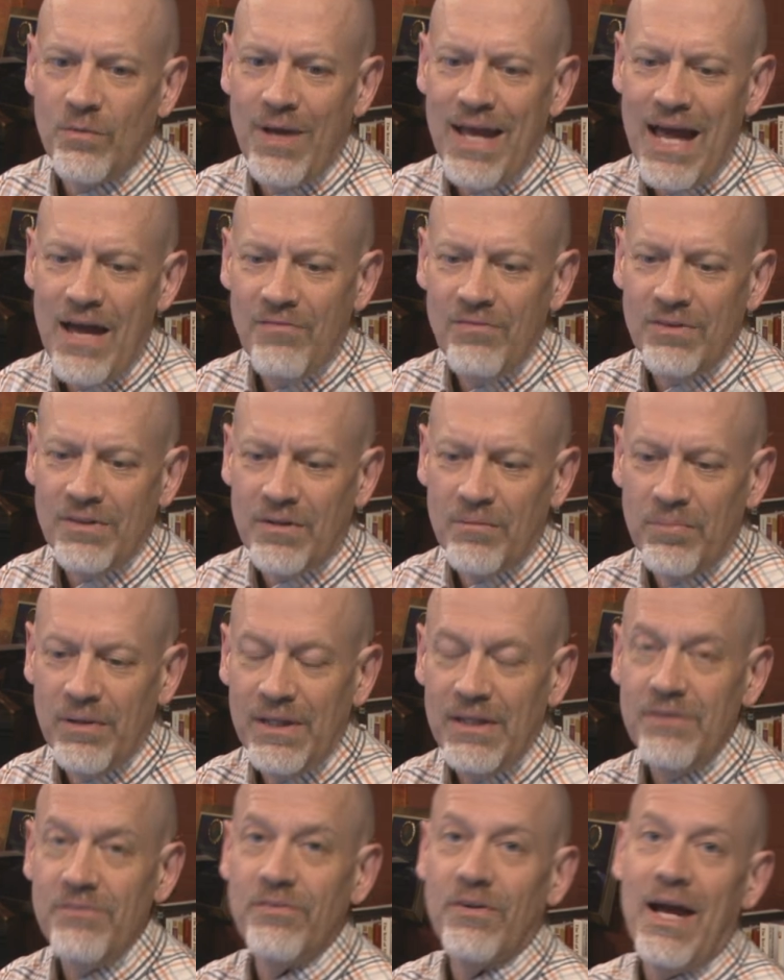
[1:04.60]
that we haven't
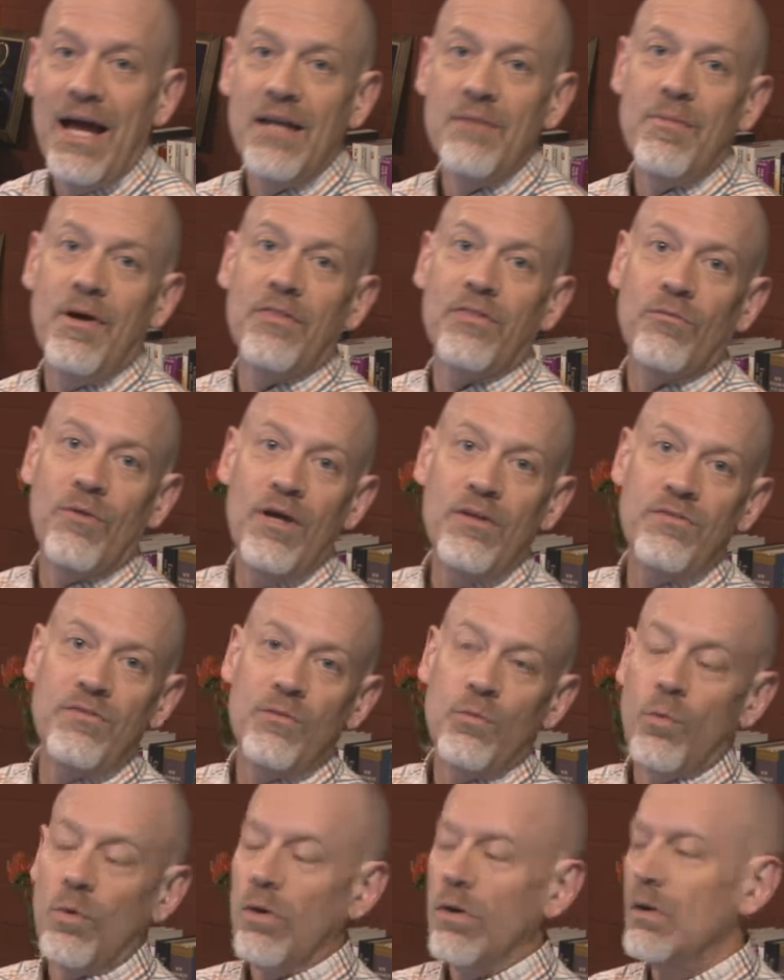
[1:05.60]
completely forgotten about the rest of
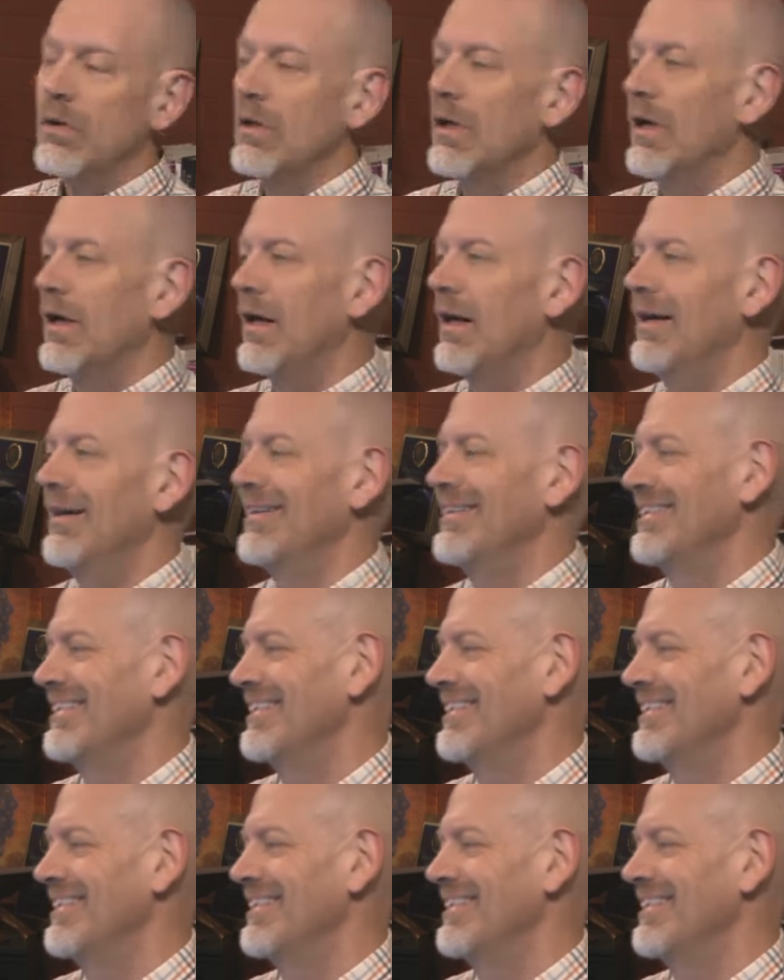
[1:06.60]
the world, uh,